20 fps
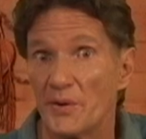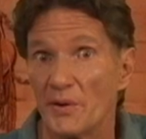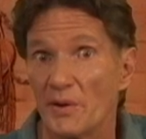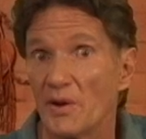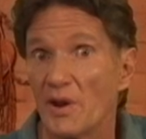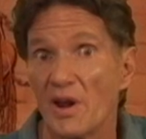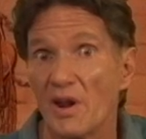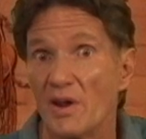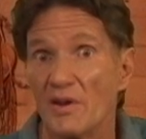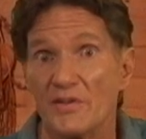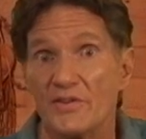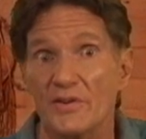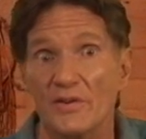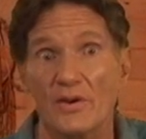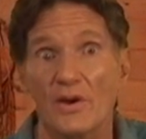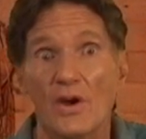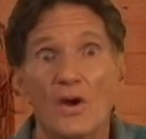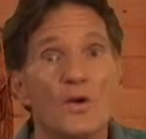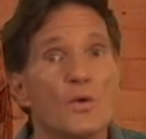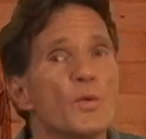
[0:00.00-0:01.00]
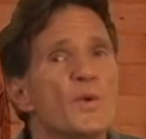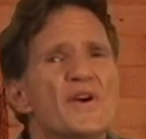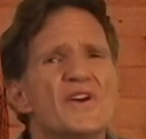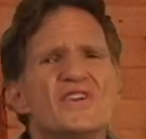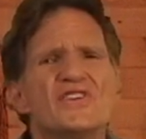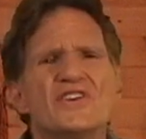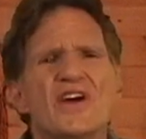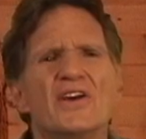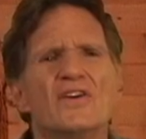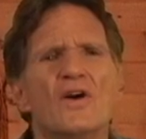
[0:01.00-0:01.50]
kill us, we
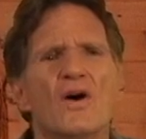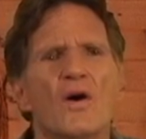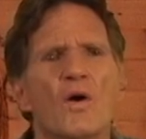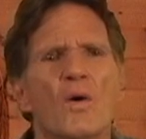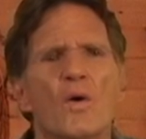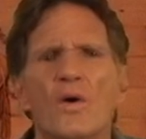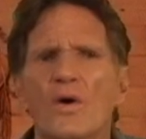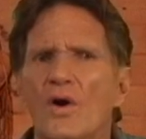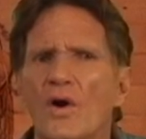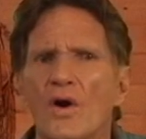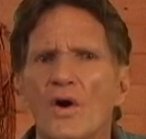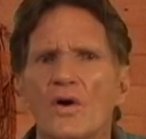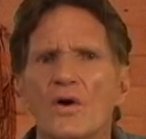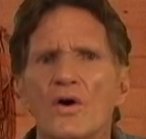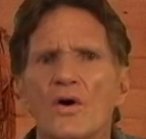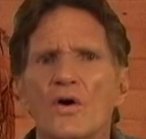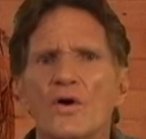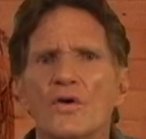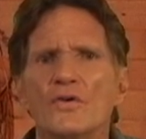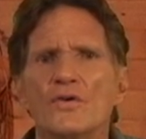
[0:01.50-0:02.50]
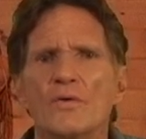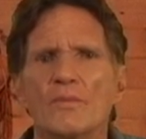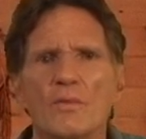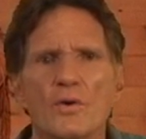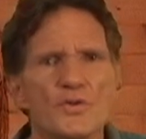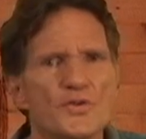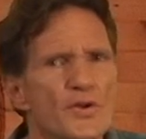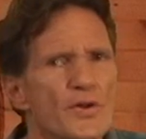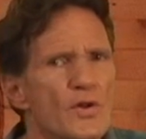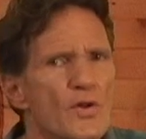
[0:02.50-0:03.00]
can say no. You know,
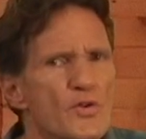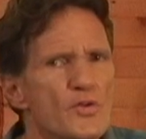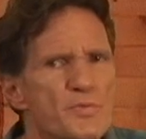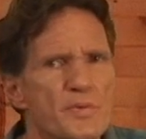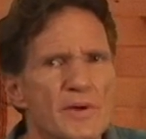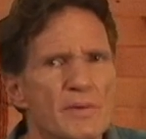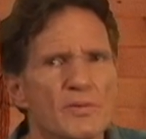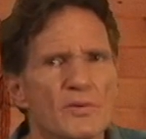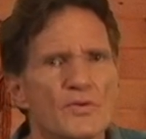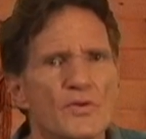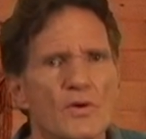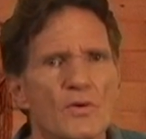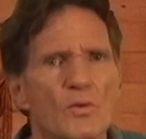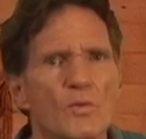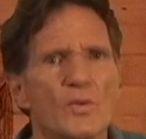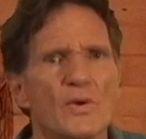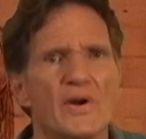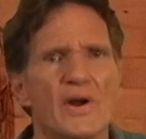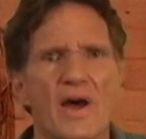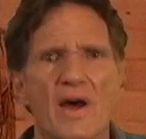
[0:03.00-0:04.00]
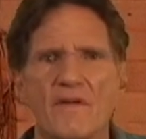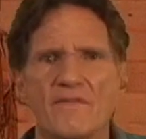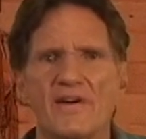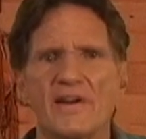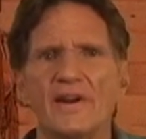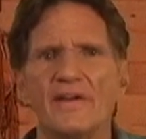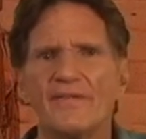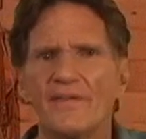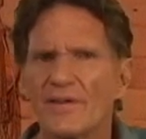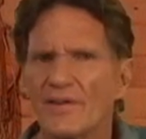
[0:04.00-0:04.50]
most of those people don't want to have
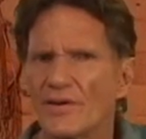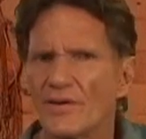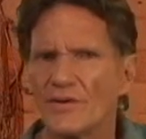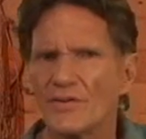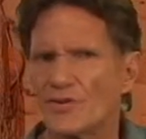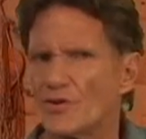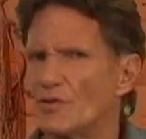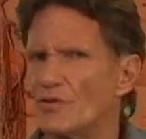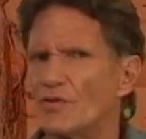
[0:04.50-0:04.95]
anything to